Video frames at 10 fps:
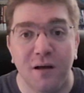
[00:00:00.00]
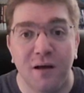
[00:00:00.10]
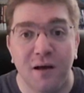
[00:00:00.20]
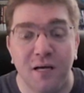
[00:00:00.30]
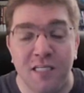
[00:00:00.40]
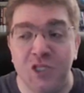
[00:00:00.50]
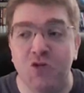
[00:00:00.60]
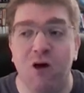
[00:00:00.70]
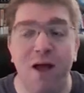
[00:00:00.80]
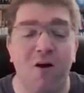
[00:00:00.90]
Because these
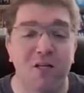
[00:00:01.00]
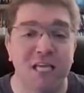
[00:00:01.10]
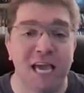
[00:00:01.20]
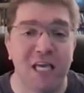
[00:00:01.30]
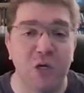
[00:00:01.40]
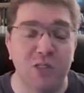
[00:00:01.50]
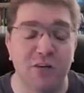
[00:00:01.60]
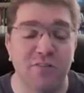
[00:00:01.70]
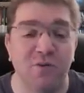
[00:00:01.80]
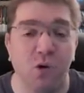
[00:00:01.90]
tryhards can't use
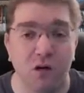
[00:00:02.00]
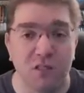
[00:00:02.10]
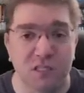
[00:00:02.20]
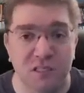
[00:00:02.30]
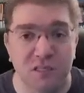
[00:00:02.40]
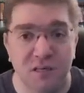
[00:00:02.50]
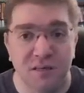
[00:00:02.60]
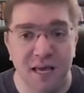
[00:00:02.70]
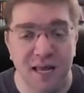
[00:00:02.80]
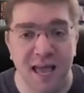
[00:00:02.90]
the Force.
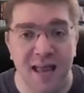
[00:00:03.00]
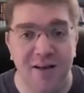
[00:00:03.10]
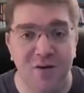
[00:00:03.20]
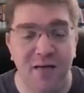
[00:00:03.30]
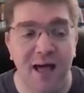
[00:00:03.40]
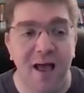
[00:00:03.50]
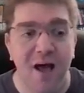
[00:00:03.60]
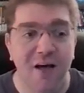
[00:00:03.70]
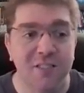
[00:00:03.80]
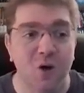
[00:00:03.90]
They can't do that.
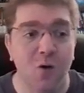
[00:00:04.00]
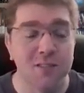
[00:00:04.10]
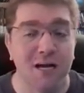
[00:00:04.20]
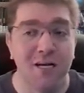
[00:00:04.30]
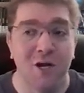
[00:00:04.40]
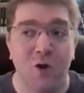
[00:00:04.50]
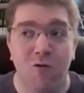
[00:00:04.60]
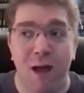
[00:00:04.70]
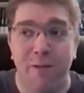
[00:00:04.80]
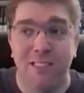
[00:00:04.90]
Ahsoka's not going to
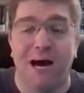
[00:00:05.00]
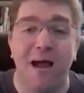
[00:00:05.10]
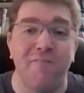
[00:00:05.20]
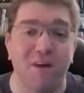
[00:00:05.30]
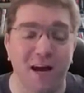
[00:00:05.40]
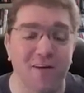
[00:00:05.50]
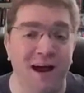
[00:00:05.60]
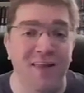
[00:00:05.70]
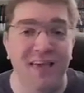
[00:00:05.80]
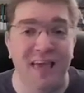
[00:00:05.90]
grab a TIE fighter
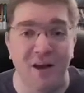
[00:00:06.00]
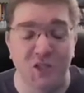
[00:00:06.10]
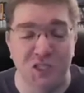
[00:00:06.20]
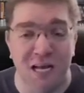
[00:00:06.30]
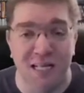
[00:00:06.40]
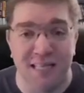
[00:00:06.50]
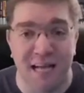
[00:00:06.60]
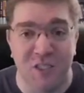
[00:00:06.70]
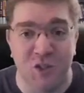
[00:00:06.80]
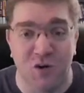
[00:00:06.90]
out of the air. She's not
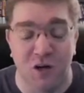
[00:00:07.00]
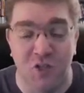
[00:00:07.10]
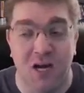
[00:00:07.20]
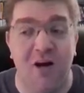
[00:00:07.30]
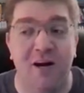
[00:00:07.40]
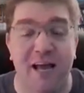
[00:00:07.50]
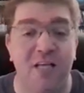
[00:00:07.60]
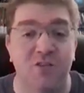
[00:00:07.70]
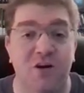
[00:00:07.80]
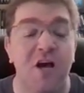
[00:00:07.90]
that strong. Tryhard
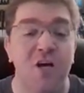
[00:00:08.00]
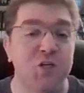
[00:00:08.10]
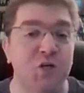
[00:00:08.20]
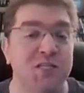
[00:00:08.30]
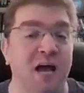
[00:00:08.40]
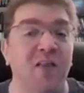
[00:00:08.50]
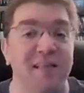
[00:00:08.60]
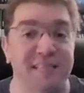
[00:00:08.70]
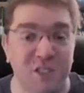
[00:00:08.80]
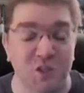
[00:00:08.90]
Ezra sure as hell
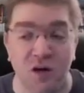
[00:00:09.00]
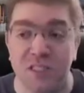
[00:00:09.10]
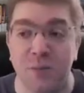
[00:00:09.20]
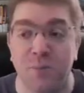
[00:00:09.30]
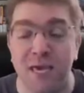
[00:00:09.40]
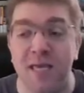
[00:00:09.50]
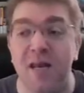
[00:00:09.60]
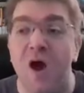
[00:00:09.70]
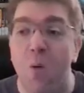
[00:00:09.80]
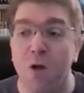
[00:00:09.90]
ain't that strong as
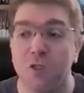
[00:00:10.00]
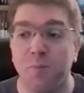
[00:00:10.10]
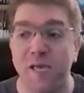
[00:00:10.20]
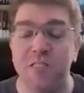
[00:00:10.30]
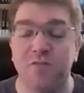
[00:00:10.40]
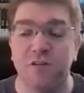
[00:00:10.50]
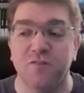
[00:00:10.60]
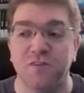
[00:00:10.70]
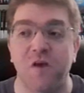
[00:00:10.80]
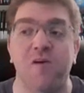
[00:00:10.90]
Sabine. Well, Sabine's
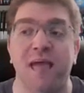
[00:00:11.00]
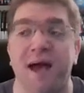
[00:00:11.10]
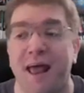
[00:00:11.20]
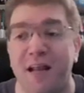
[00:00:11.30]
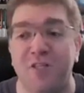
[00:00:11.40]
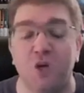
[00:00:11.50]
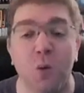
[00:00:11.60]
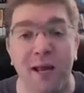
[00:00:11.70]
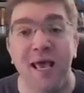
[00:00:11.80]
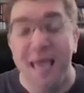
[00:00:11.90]
first figuring out how to
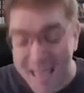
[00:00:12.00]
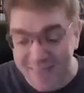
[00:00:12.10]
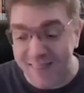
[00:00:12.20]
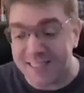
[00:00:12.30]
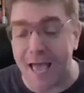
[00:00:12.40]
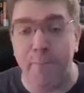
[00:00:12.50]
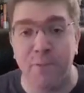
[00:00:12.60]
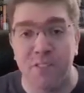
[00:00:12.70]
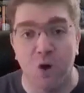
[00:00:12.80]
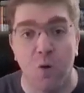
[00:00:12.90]
do it in this
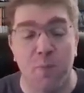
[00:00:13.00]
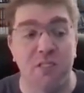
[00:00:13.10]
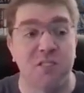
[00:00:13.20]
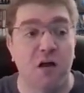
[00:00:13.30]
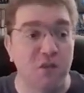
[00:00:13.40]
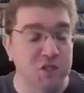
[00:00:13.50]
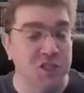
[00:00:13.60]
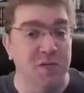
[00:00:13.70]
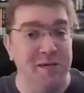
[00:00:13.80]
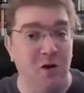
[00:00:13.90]
episode, but suddenly she's
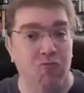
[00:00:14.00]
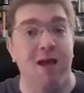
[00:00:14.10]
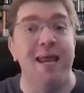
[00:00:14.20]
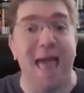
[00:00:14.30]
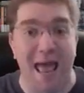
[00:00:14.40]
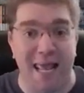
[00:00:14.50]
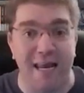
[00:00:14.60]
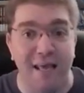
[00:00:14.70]
going to be great at it.